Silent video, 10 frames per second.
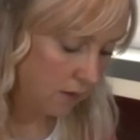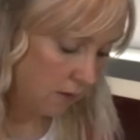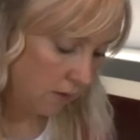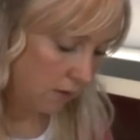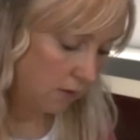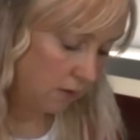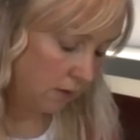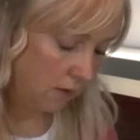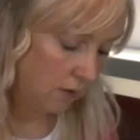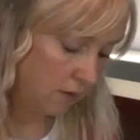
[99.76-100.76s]
Just put it
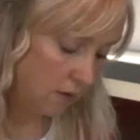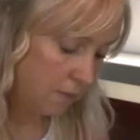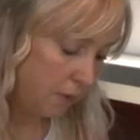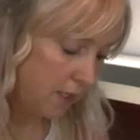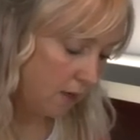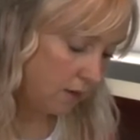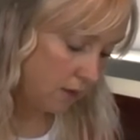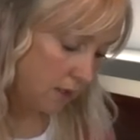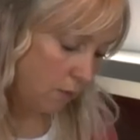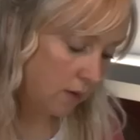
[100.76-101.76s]
onto one
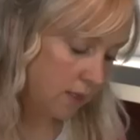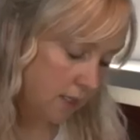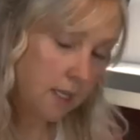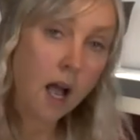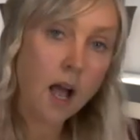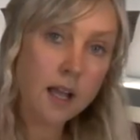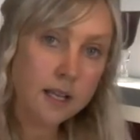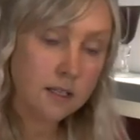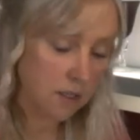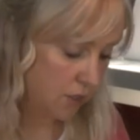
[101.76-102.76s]
side and just get
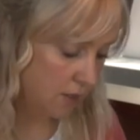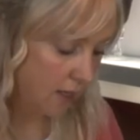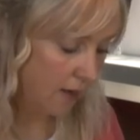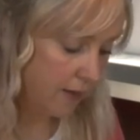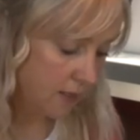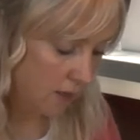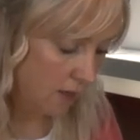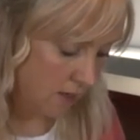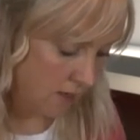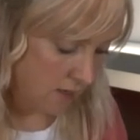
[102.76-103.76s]
it a
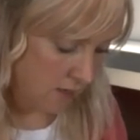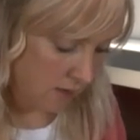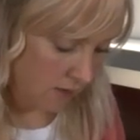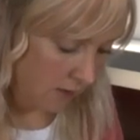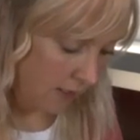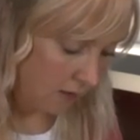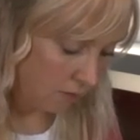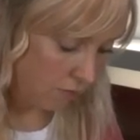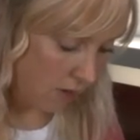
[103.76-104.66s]
little roll, just to make